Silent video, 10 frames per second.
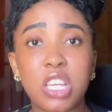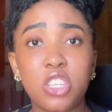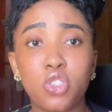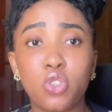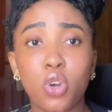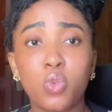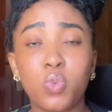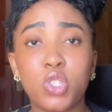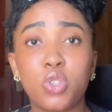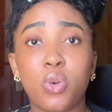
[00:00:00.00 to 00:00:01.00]
is done
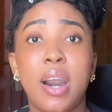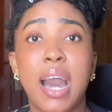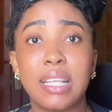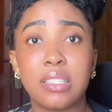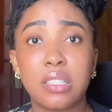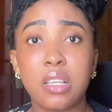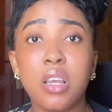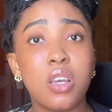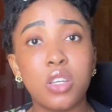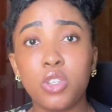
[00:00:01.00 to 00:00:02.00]
with your hands.
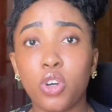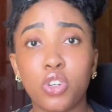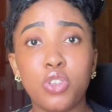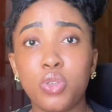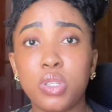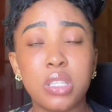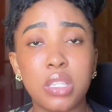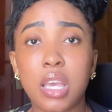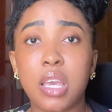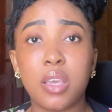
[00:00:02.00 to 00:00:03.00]
You're not
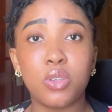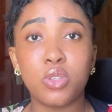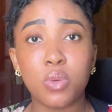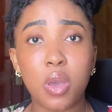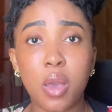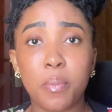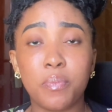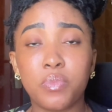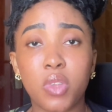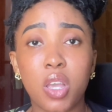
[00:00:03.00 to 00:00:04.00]
using
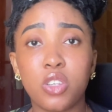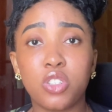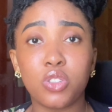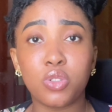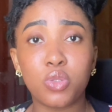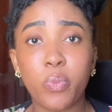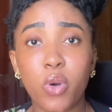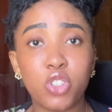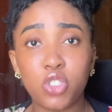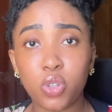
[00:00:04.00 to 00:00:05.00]
a
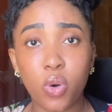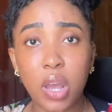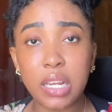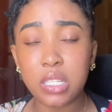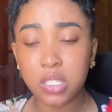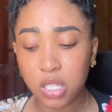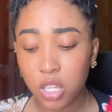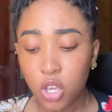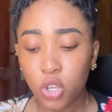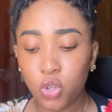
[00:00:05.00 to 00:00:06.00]
sponge or anything.
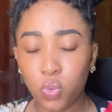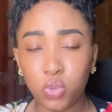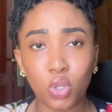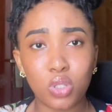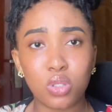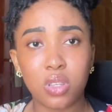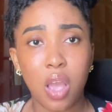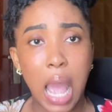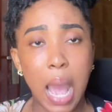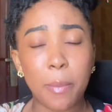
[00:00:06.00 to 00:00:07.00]
You just
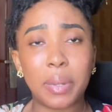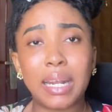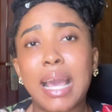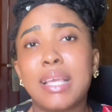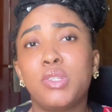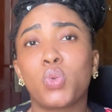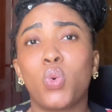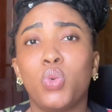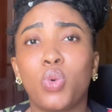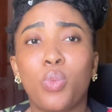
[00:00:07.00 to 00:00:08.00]
apply it
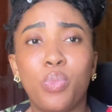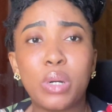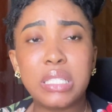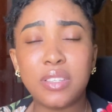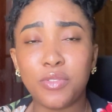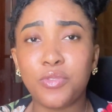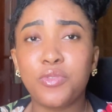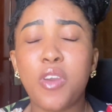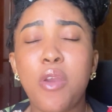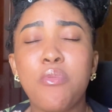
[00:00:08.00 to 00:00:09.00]
on your body
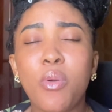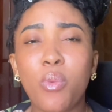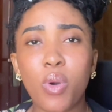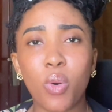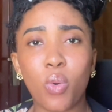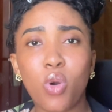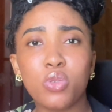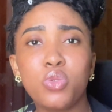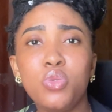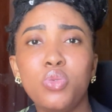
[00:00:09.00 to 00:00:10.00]
very well.
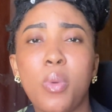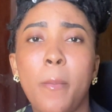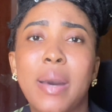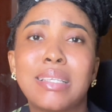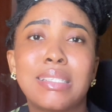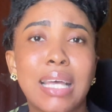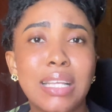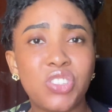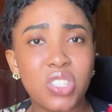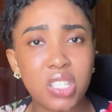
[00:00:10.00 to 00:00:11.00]
Continue to
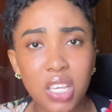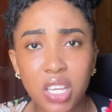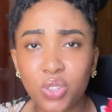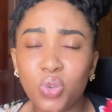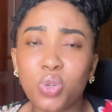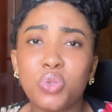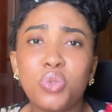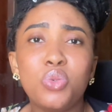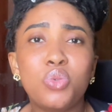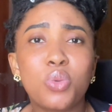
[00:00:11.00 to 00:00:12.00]
massage it in,
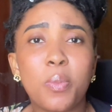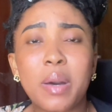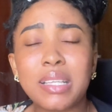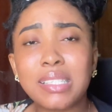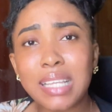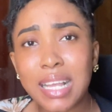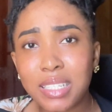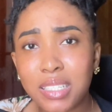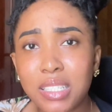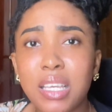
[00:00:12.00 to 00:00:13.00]
continue to massage
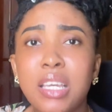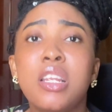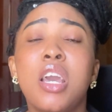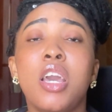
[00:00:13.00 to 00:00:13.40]
it in.